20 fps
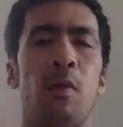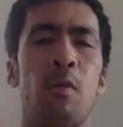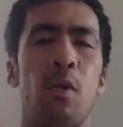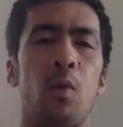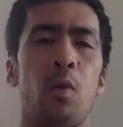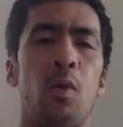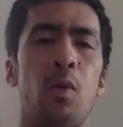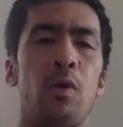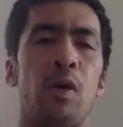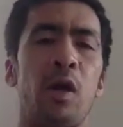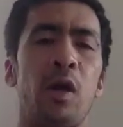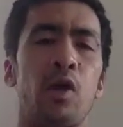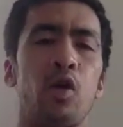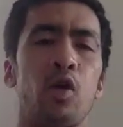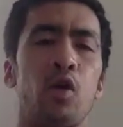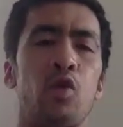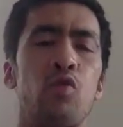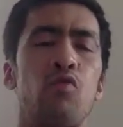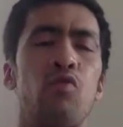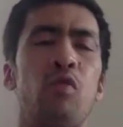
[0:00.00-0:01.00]
we want a
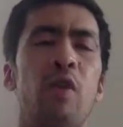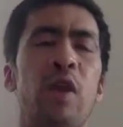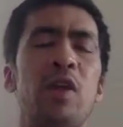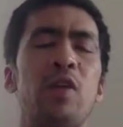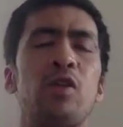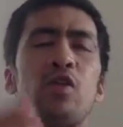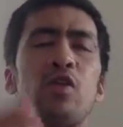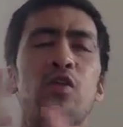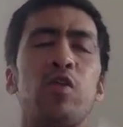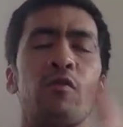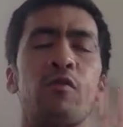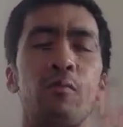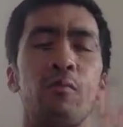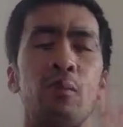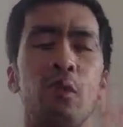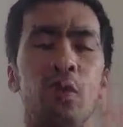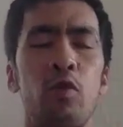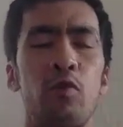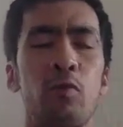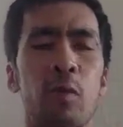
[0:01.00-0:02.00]
good range of
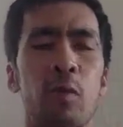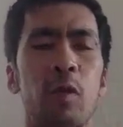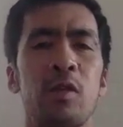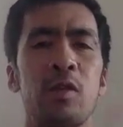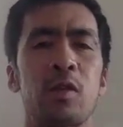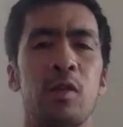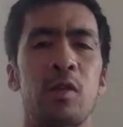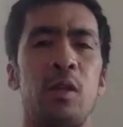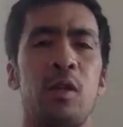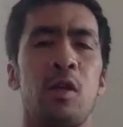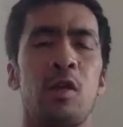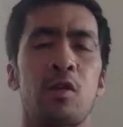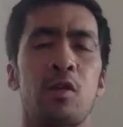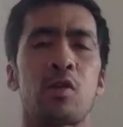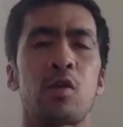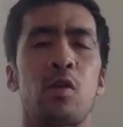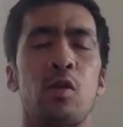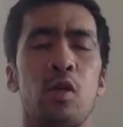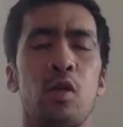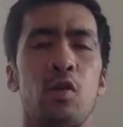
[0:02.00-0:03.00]
movement
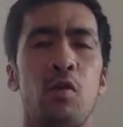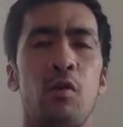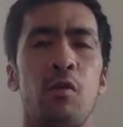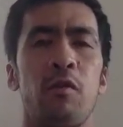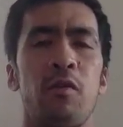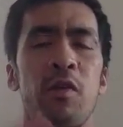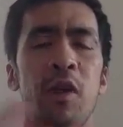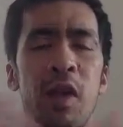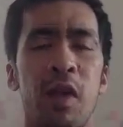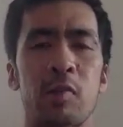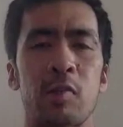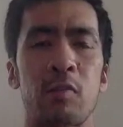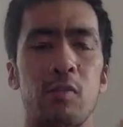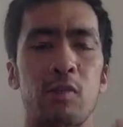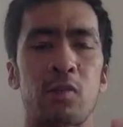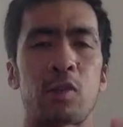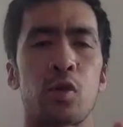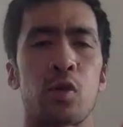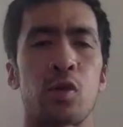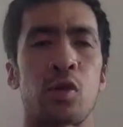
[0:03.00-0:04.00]
so that you're
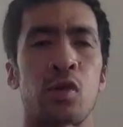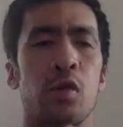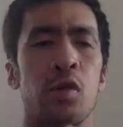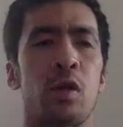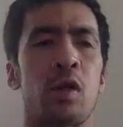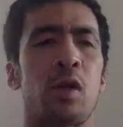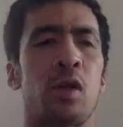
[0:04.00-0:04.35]
flexible, so that